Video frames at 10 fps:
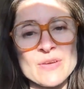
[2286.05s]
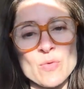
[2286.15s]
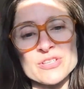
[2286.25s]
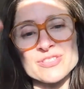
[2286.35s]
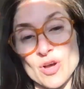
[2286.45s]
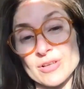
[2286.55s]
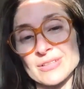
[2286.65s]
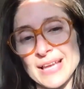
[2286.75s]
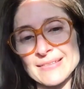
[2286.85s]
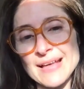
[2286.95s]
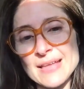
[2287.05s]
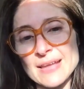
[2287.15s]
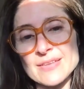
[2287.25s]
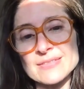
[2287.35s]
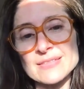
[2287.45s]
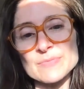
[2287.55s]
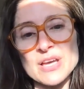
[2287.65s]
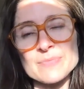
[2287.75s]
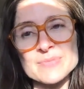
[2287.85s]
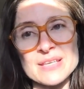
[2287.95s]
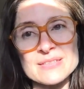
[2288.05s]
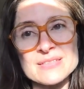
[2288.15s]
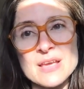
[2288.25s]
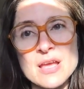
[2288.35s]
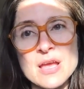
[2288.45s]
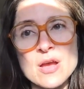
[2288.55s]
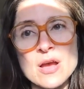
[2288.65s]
and they want a song like that, I think sometimes it's